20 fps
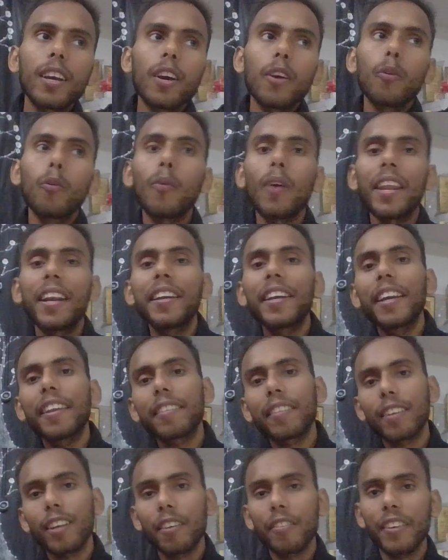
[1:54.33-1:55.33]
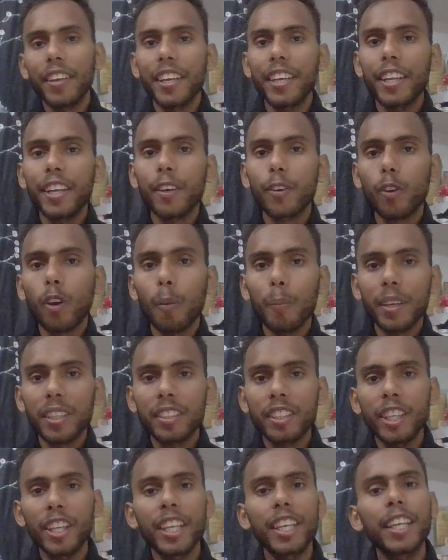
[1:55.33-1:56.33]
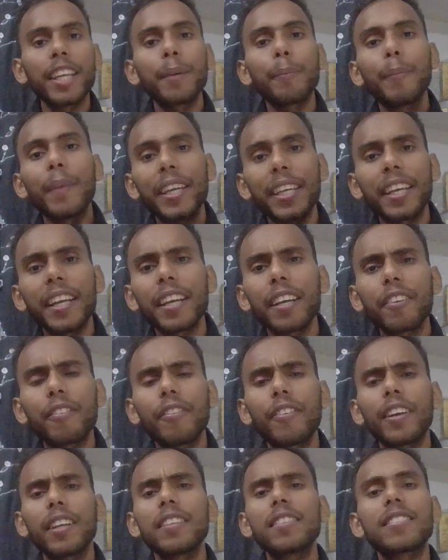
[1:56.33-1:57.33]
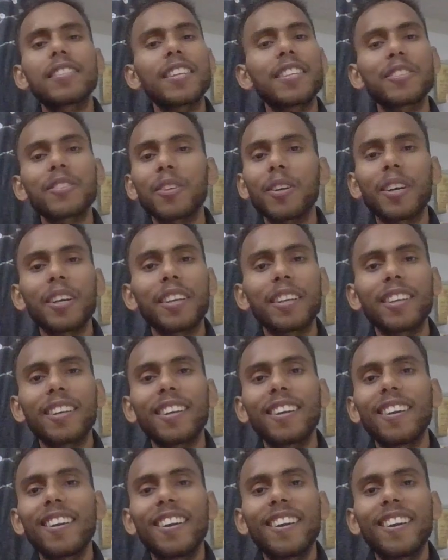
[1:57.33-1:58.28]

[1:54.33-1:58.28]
validation of an economic theory, making inferences or